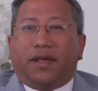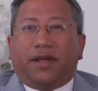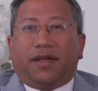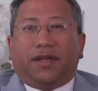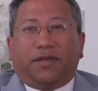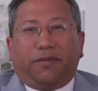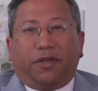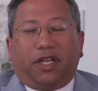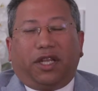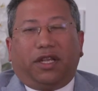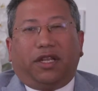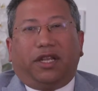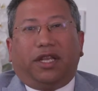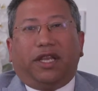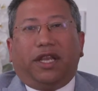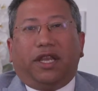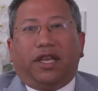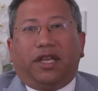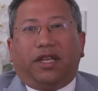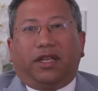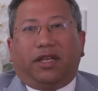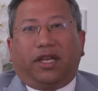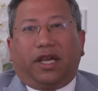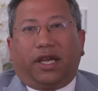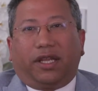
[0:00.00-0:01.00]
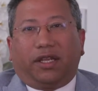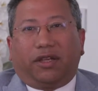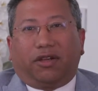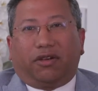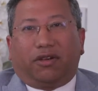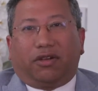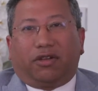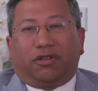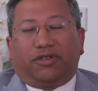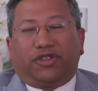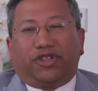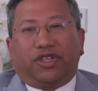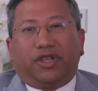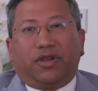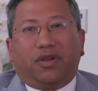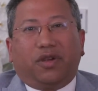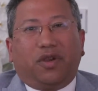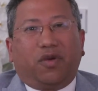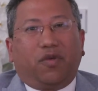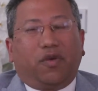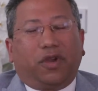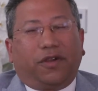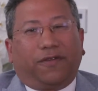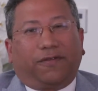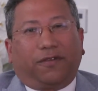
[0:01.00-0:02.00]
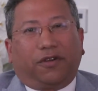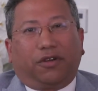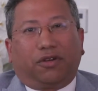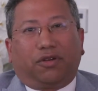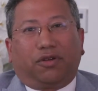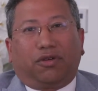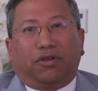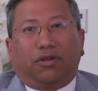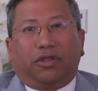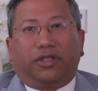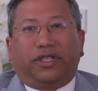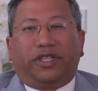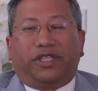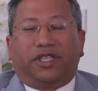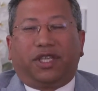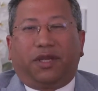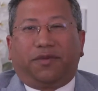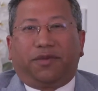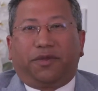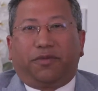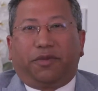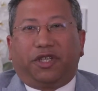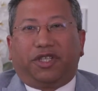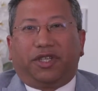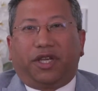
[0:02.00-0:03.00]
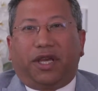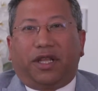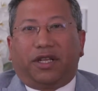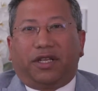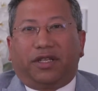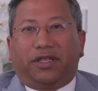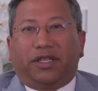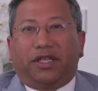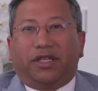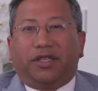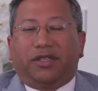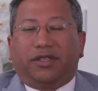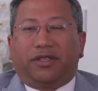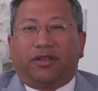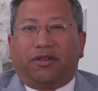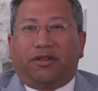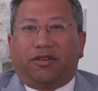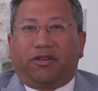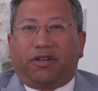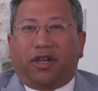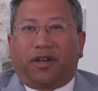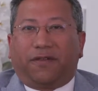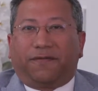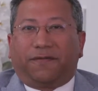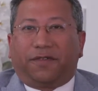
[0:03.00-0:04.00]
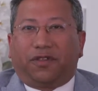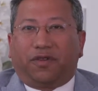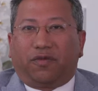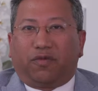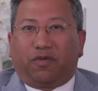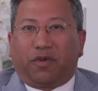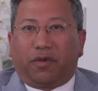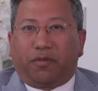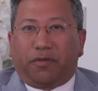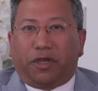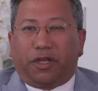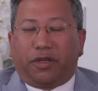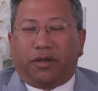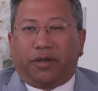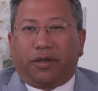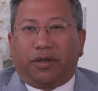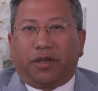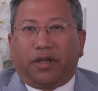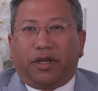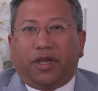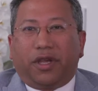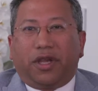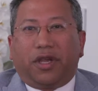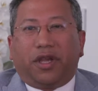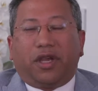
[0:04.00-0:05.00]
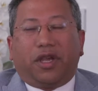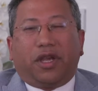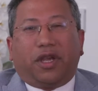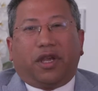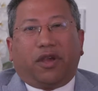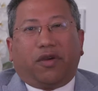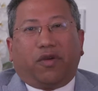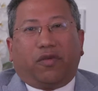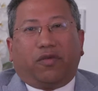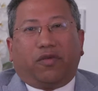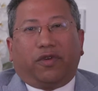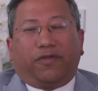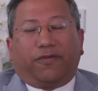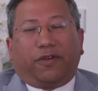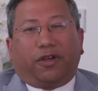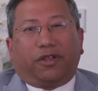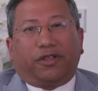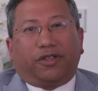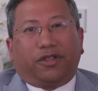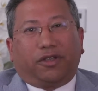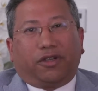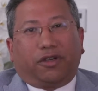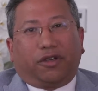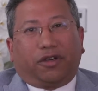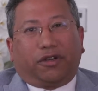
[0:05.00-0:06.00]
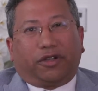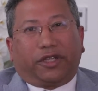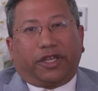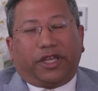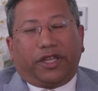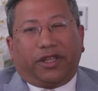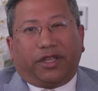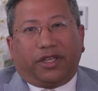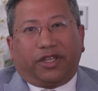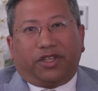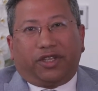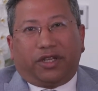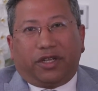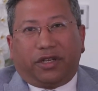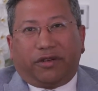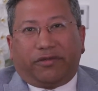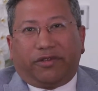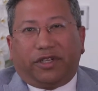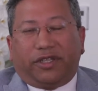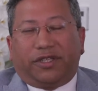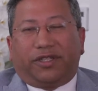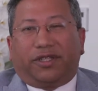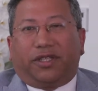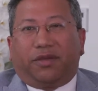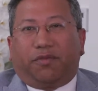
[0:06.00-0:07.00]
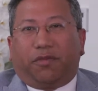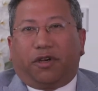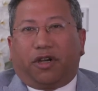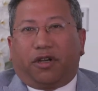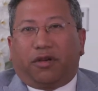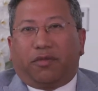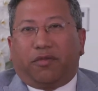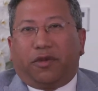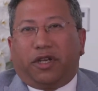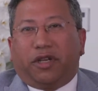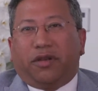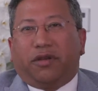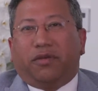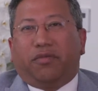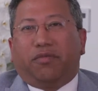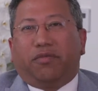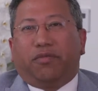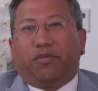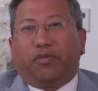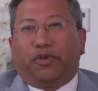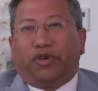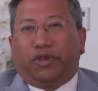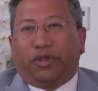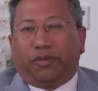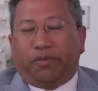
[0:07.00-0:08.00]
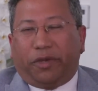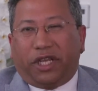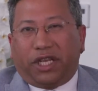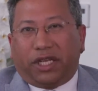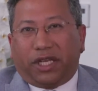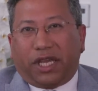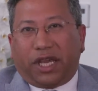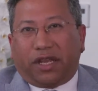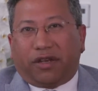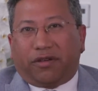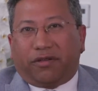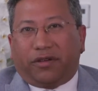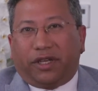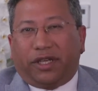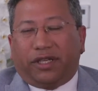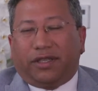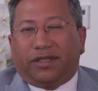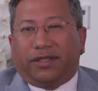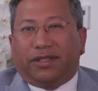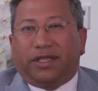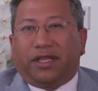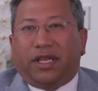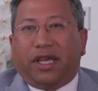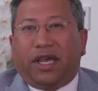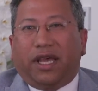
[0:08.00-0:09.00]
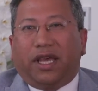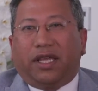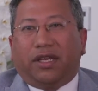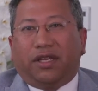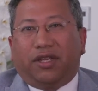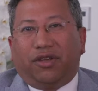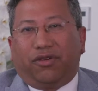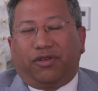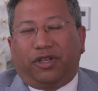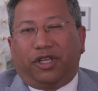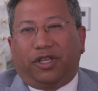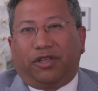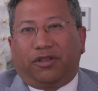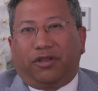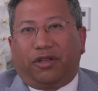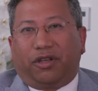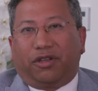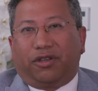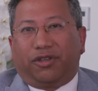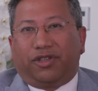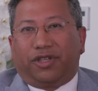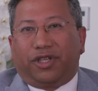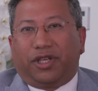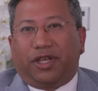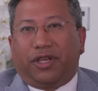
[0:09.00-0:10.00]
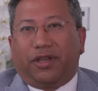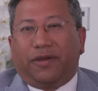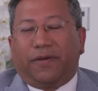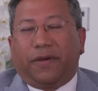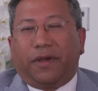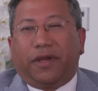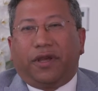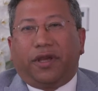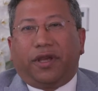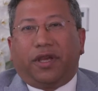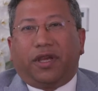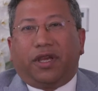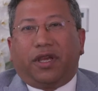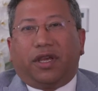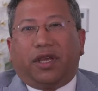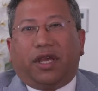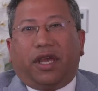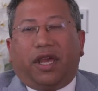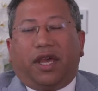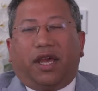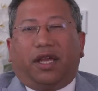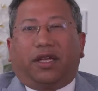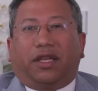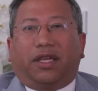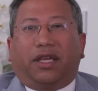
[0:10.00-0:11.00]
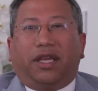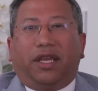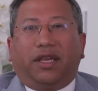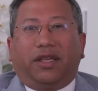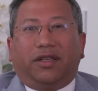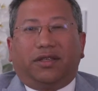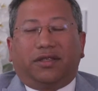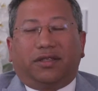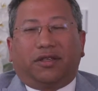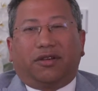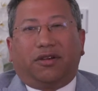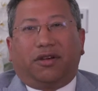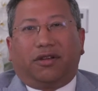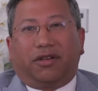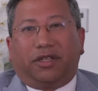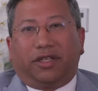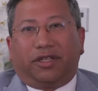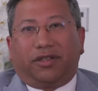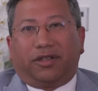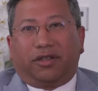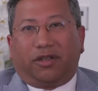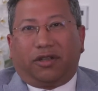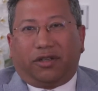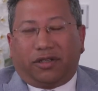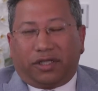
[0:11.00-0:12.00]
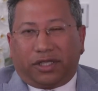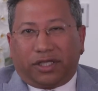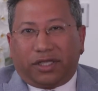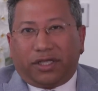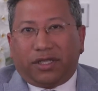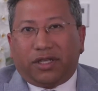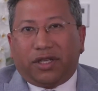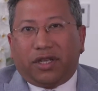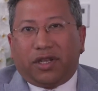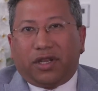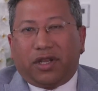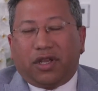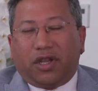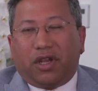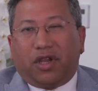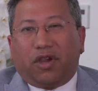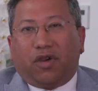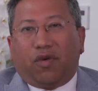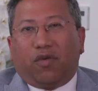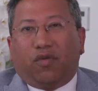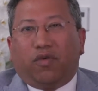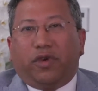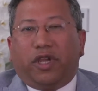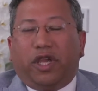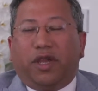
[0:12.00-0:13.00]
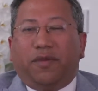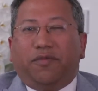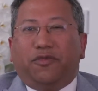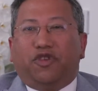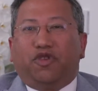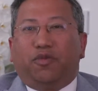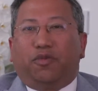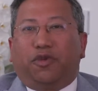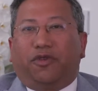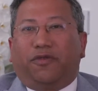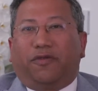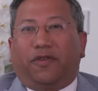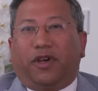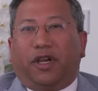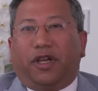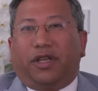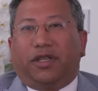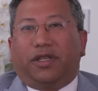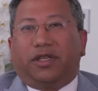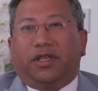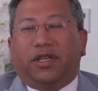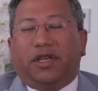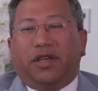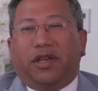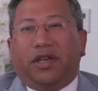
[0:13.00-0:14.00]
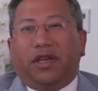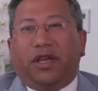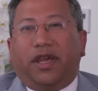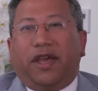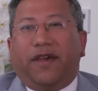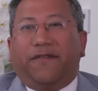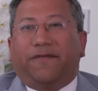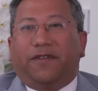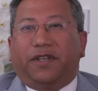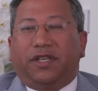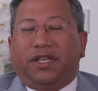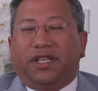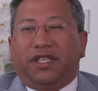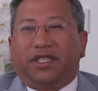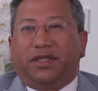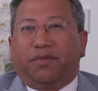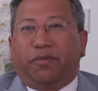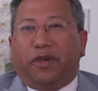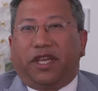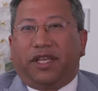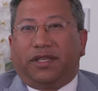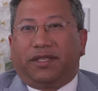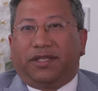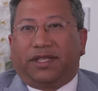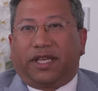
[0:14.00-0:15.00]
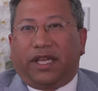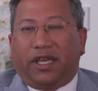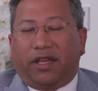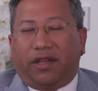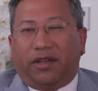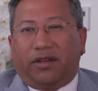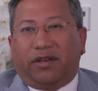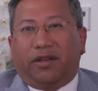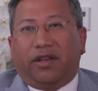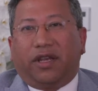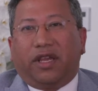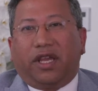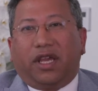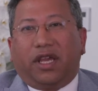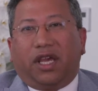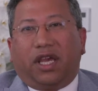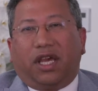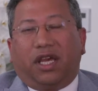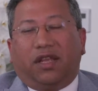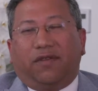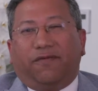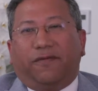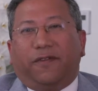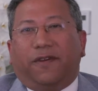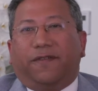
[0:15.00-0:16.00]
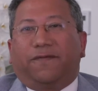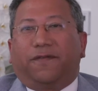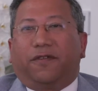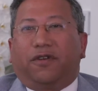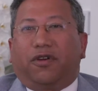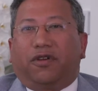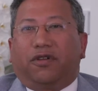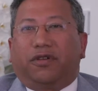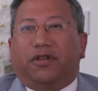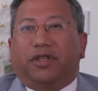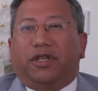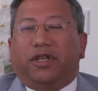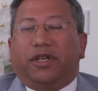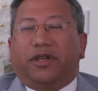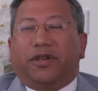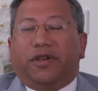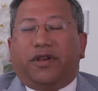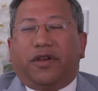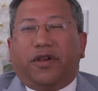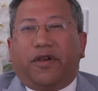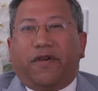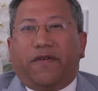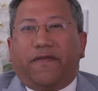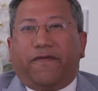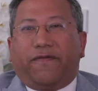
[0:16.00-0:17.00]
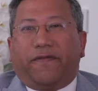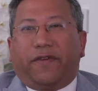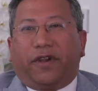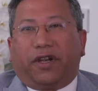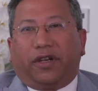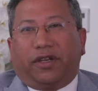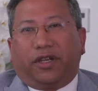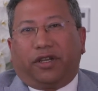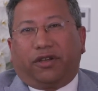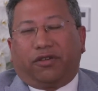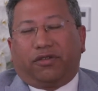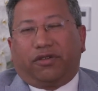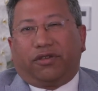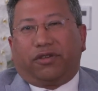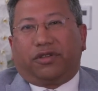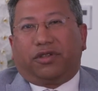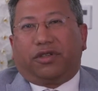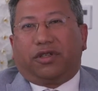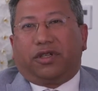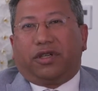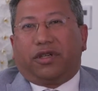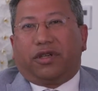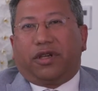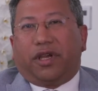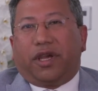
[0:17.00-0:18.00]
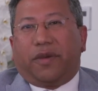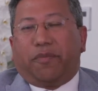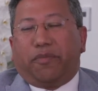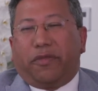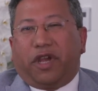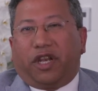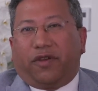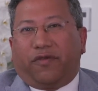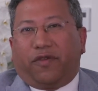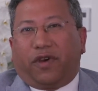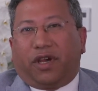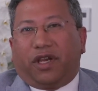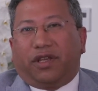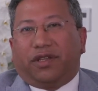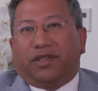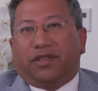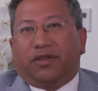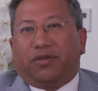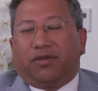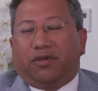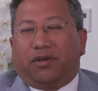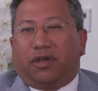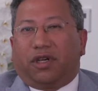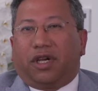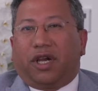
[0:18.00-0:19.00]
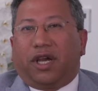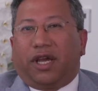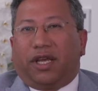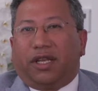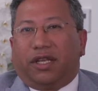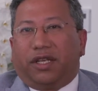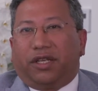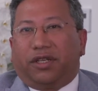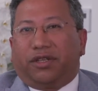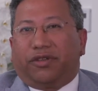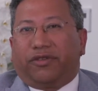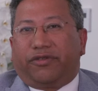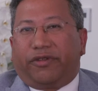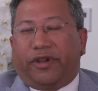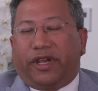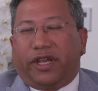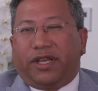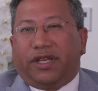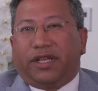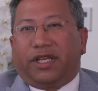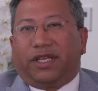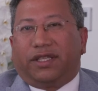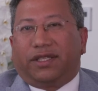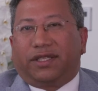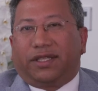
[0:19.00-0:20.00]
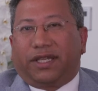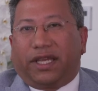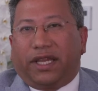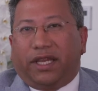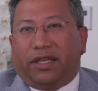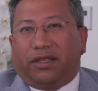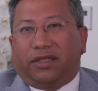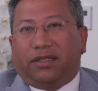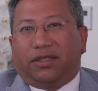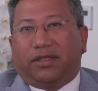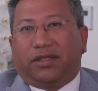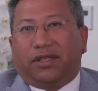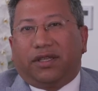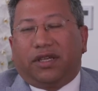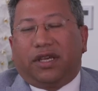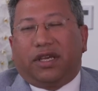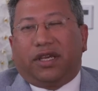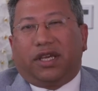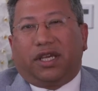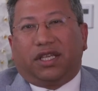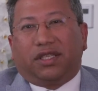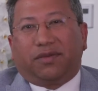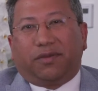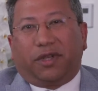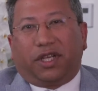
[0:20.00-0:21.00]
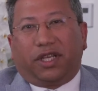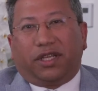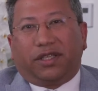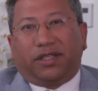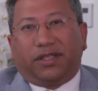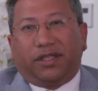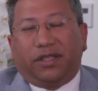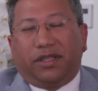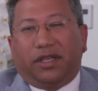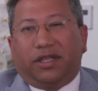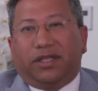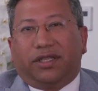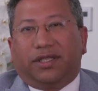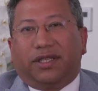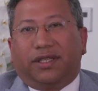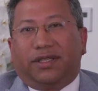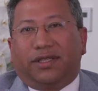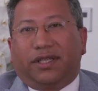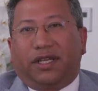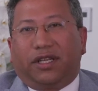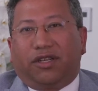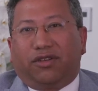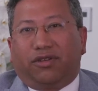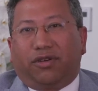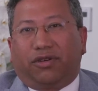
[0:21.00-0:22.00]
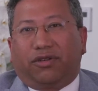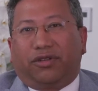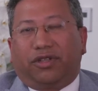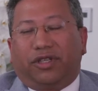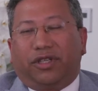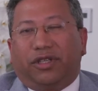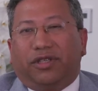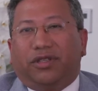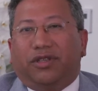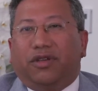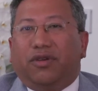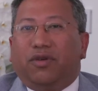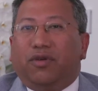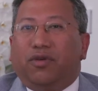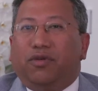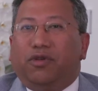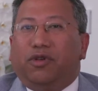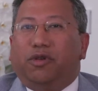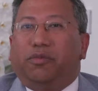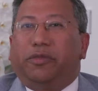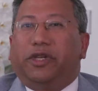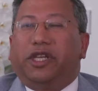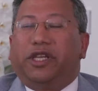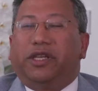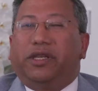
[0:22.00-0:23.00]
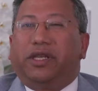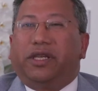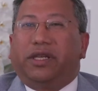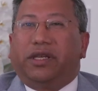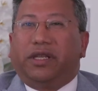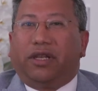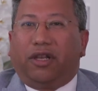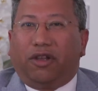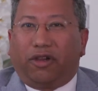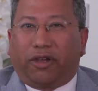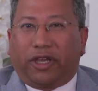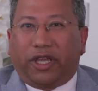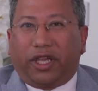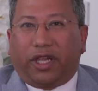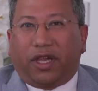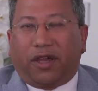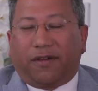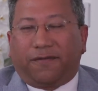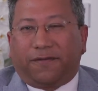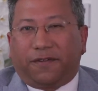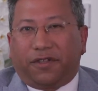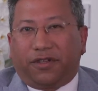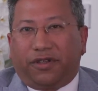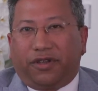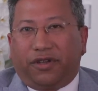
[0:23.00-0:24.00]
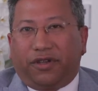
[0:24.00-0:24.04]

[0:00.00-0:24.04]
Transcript: Similarly, in gynecology, we have got all the subspecialties to look after women. We've also got in the children's department, both pediatrics and neonatology. At King's College London, we aim to provide evidence-based care, and we have got very good midwives who are highly trained and skilled, as well as nurses and doctors who will be looking after